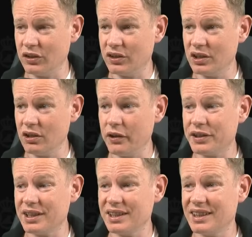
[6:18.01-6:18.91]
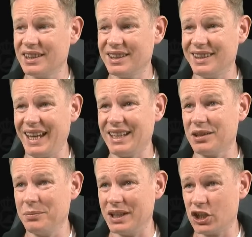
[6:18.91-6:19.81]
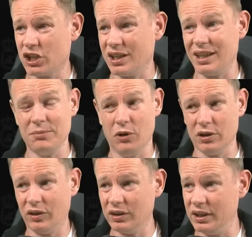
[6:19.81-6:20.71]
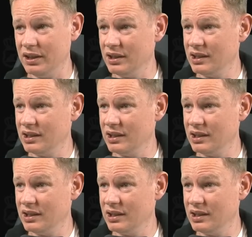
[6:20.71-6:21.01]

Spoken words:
not that much time, honestly.